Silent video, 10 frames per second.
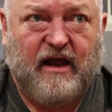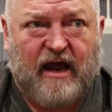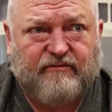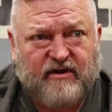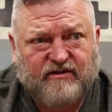
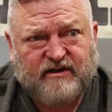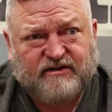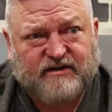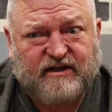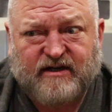I think
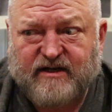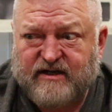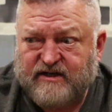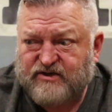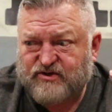this
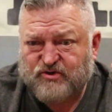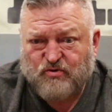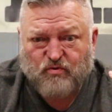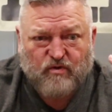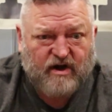is
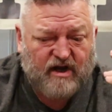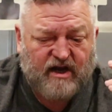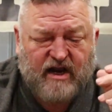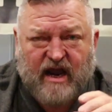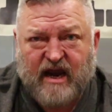
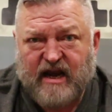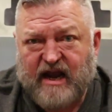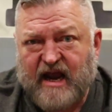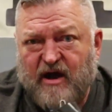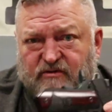
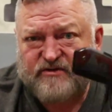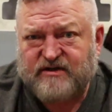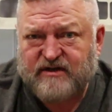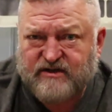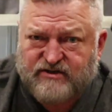28
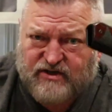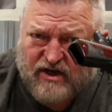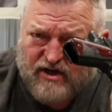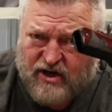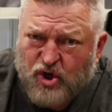ounces
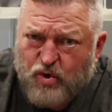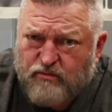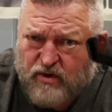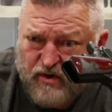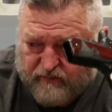
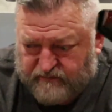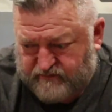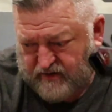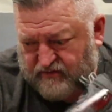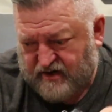aluminum.
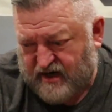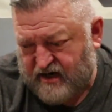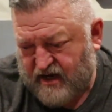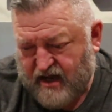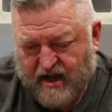
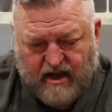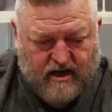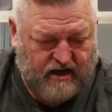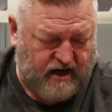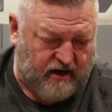Okay?
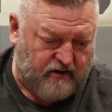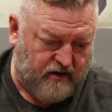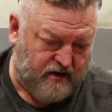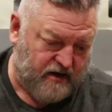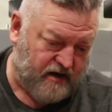Now,
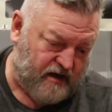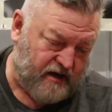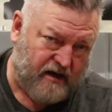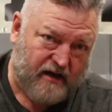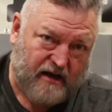
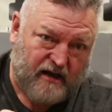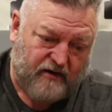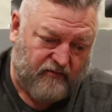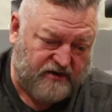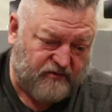
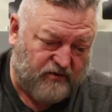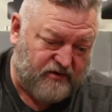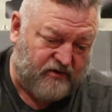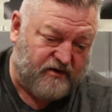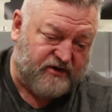the reason we're
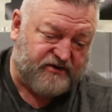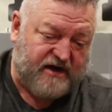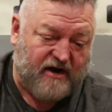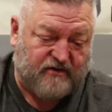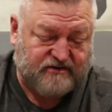doing this
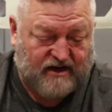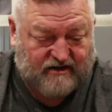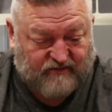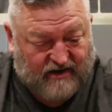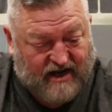now is
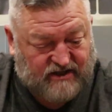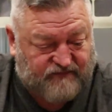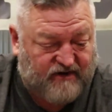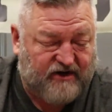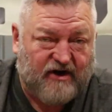like on
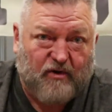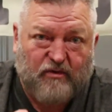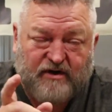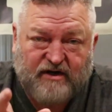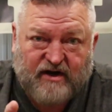last video,
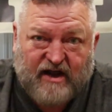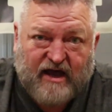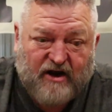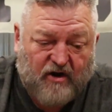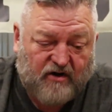we did the
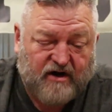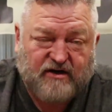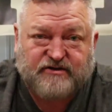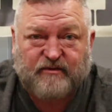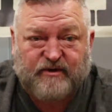Nighthawk
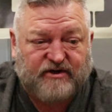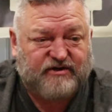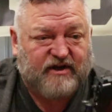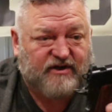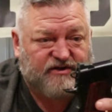custom, and
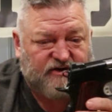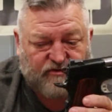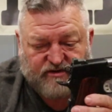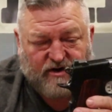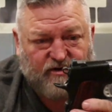this thing's
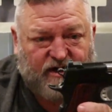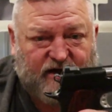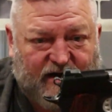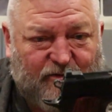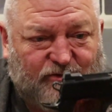still dirty.
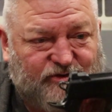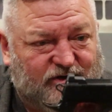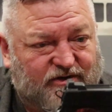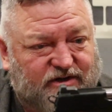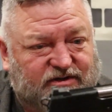Now I want you
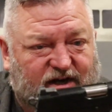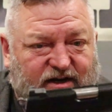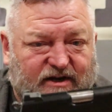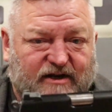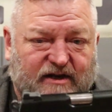to look at this
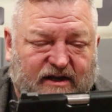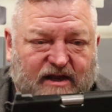handgun.